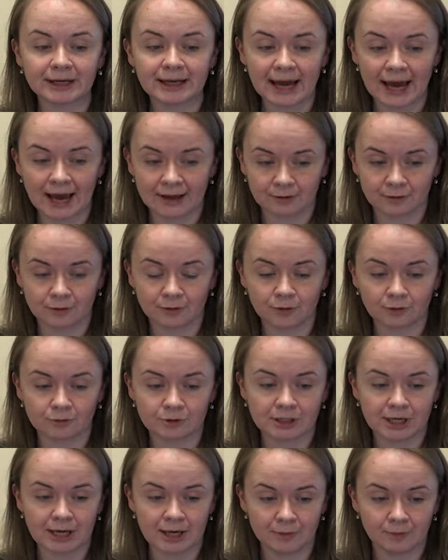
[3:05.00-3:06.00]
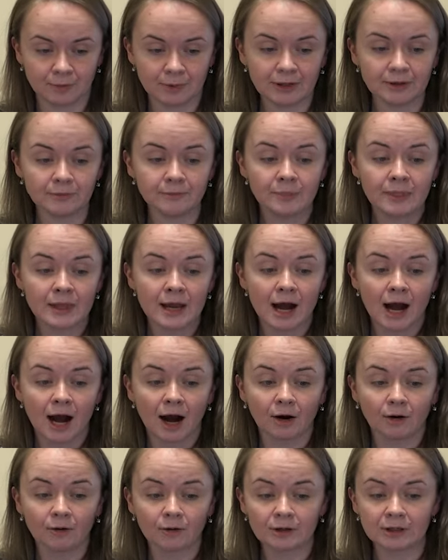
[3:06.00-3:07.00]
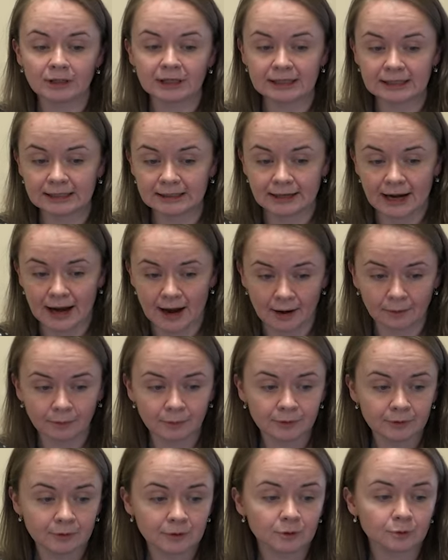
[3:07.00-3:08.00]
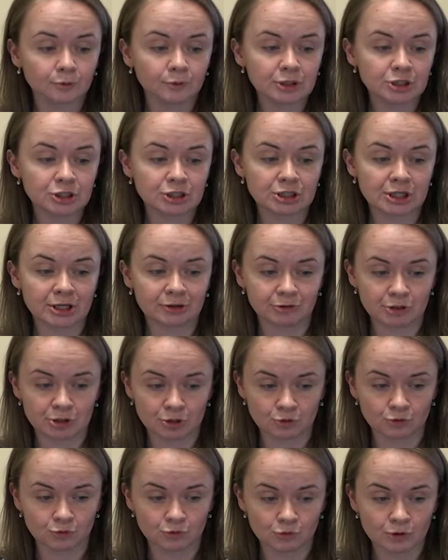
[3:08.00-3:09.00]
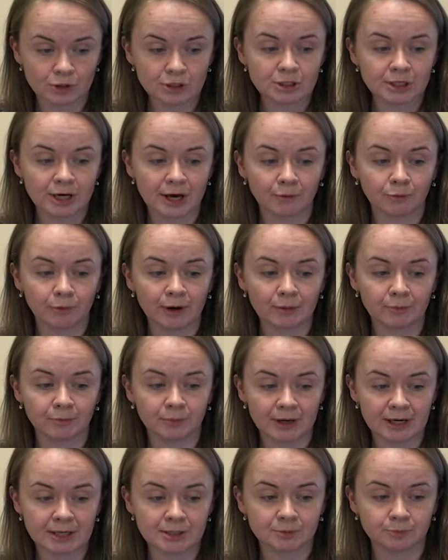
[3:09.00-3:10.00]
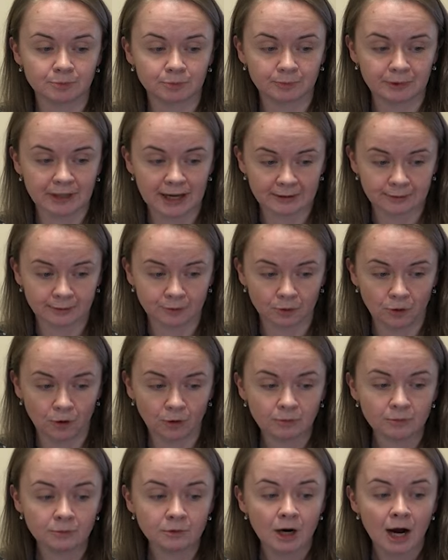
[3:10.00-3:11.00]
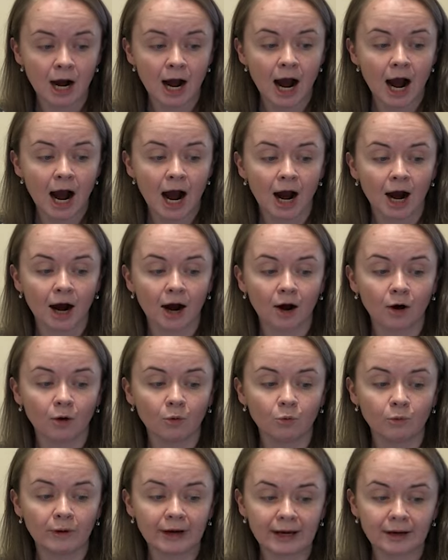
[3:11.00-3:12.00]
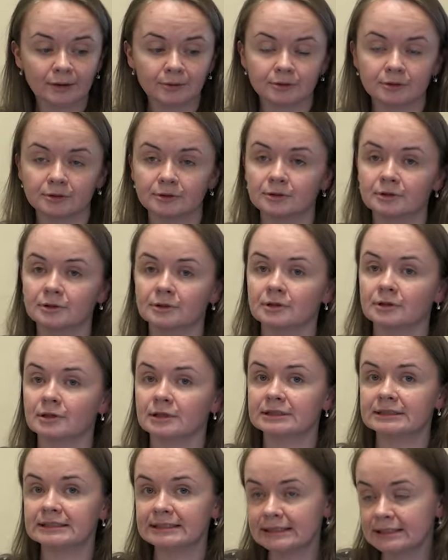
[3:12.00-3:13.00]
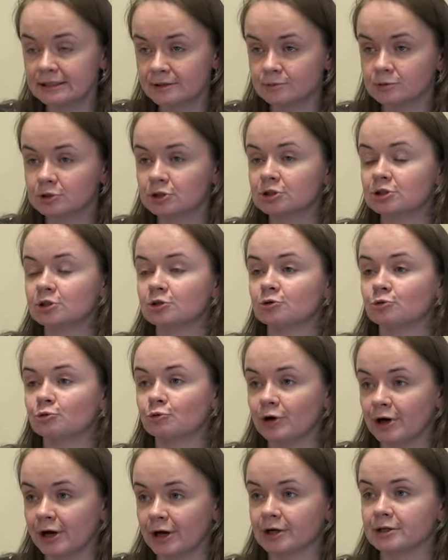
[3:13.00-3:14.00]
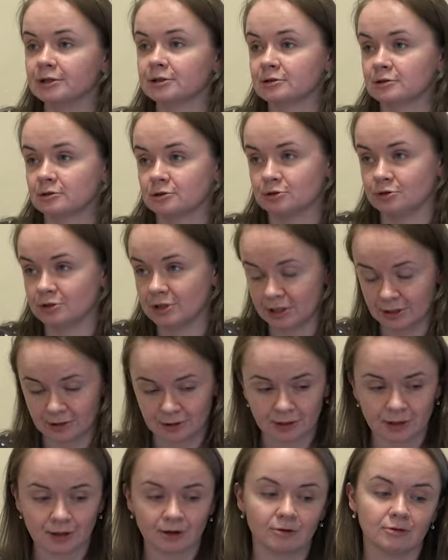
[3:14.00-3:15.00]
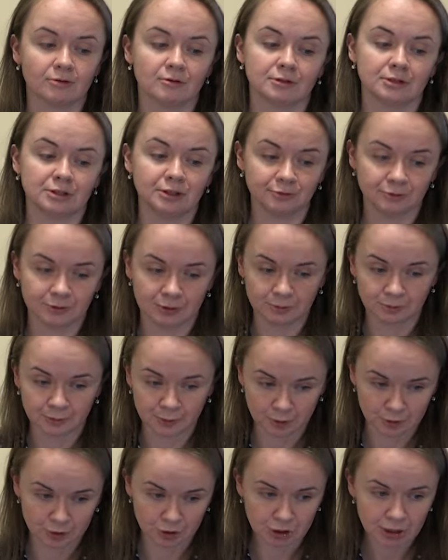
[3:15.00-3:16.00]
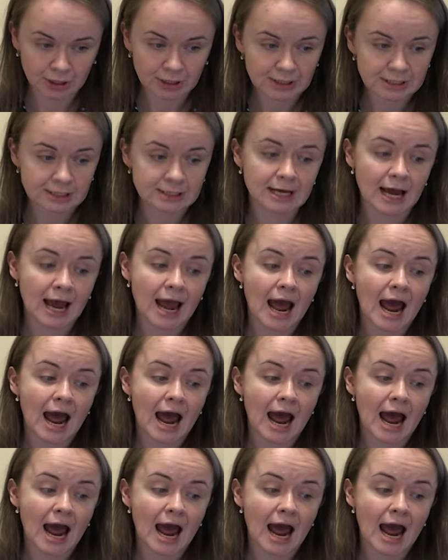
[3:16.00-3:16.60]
get those API on GitHub, which is a resource, a web-based platform where teams work together on different projects.